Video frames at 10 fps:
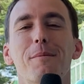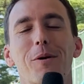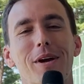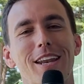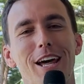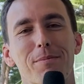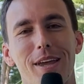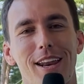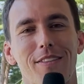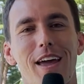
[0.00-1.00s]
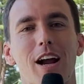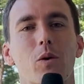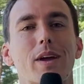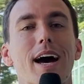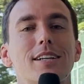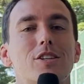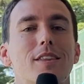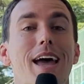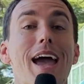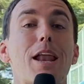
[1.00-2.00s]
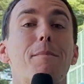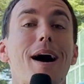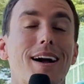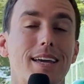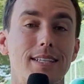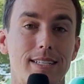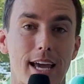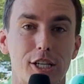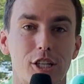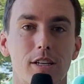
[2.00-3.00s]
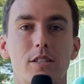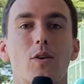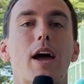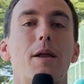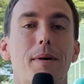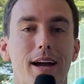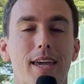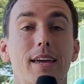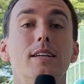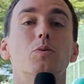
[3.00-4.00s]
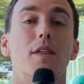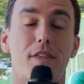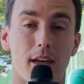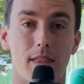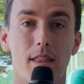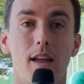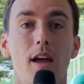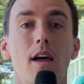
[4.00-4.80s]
But we end up getting there. We got to the Hanamaki station. So Hanamaki is within